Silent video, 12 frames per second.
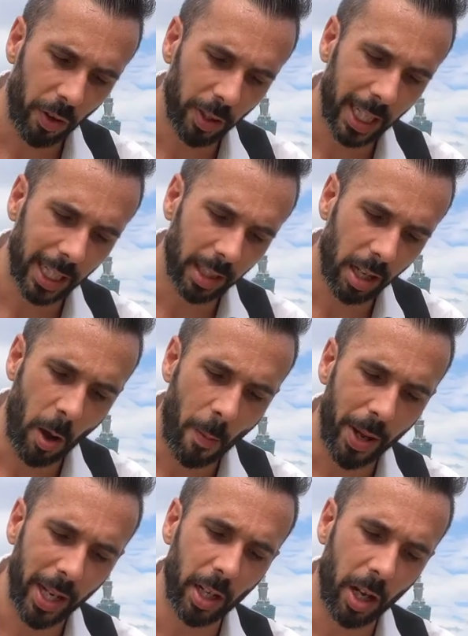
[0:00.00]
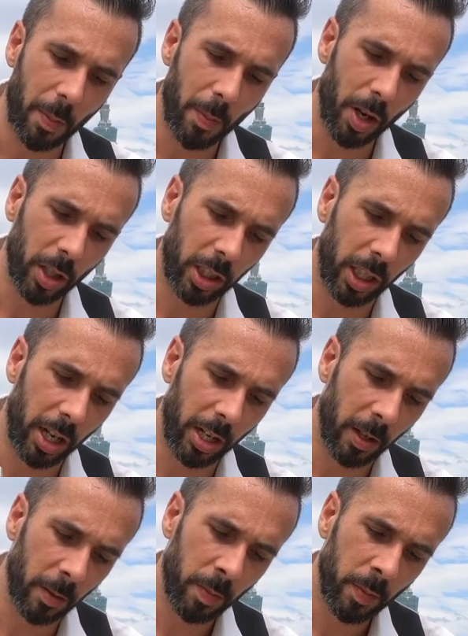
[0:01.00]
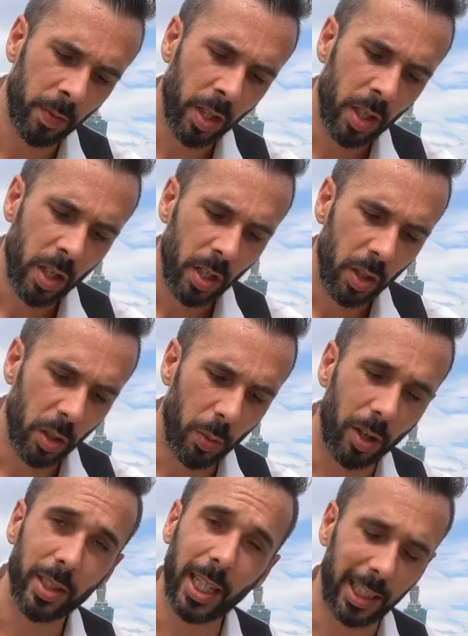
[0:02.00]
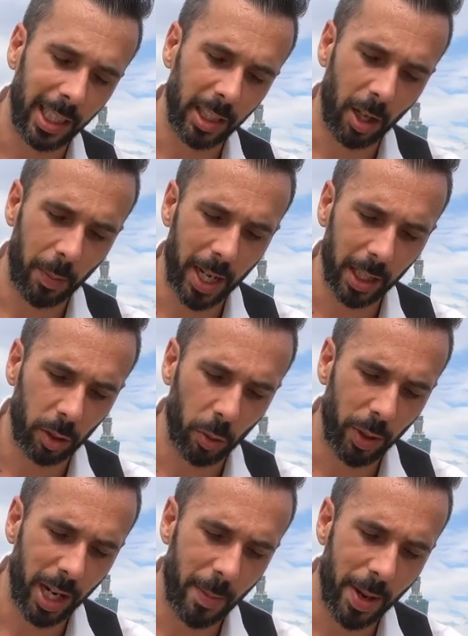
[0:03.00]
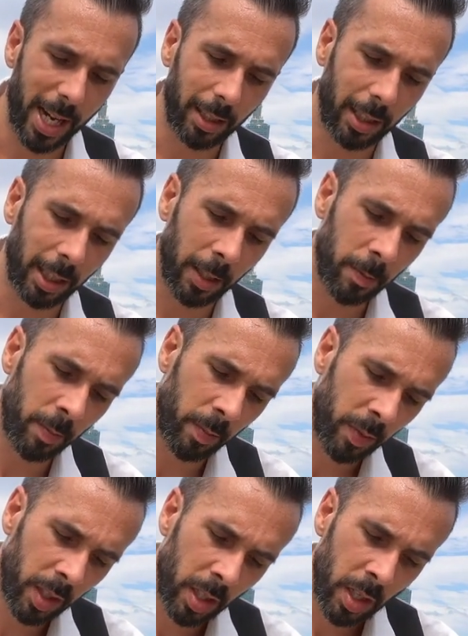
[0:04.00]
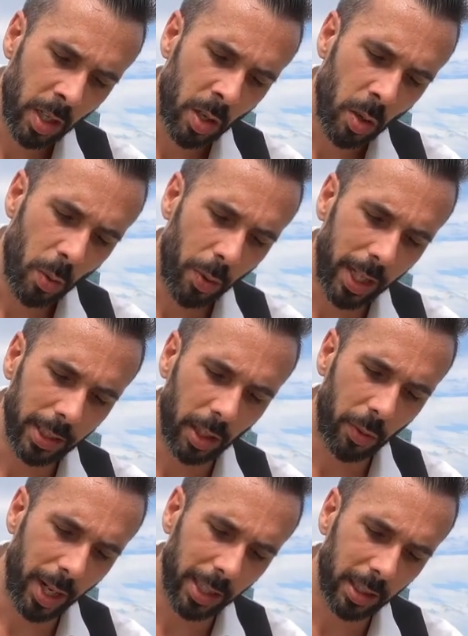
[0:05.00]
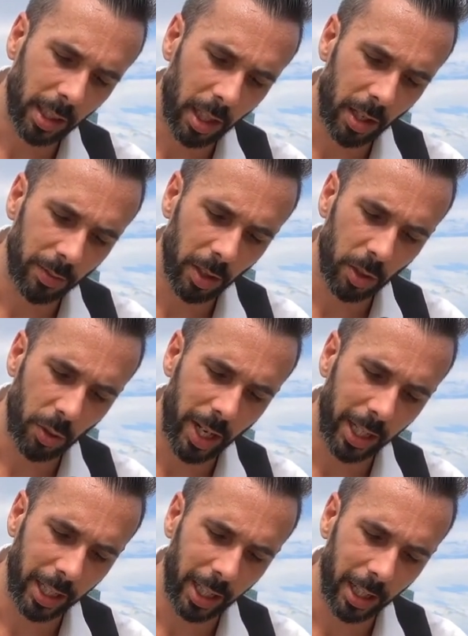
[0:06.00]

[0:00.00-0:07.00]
that up and down motion. You want that ginger beer to really mix with the rest of the drink.